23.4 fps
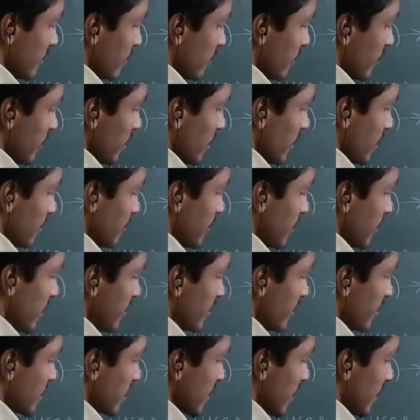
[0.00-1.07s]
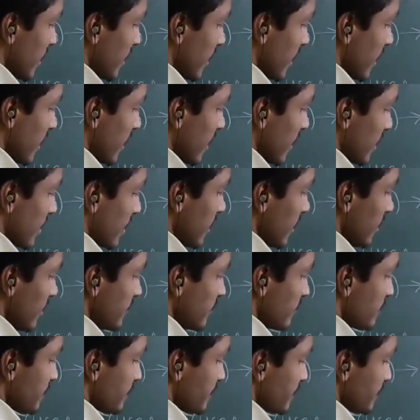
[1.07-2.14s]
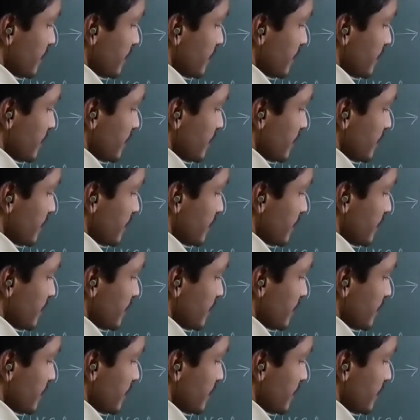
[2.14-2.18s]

even though heart will pump the blood,